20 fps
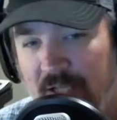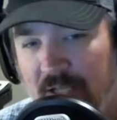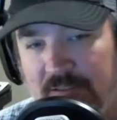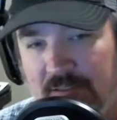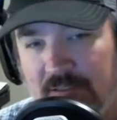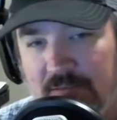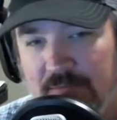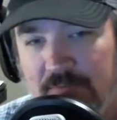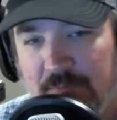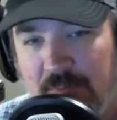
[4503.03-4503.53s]

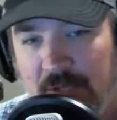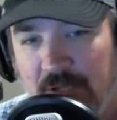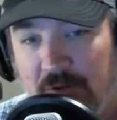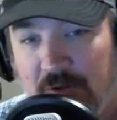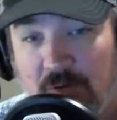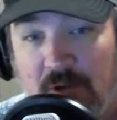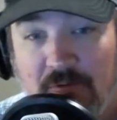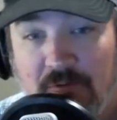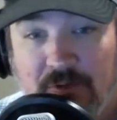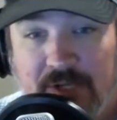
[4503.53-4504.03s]
to either
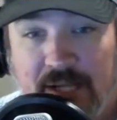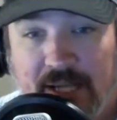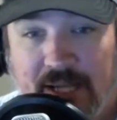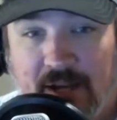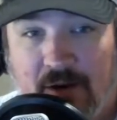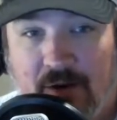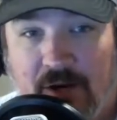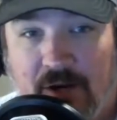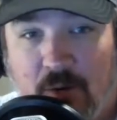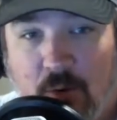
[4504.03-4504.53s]
everyday
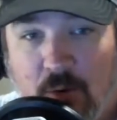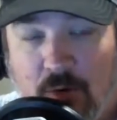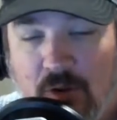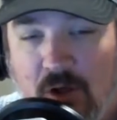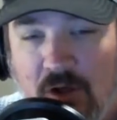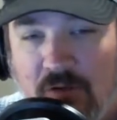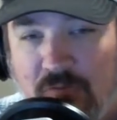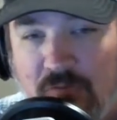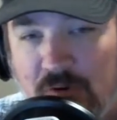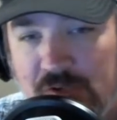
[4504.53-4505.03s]
carry or law
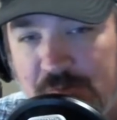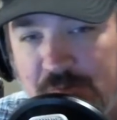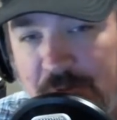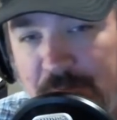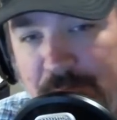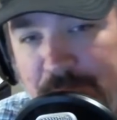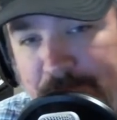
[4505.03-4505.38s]
enforcement?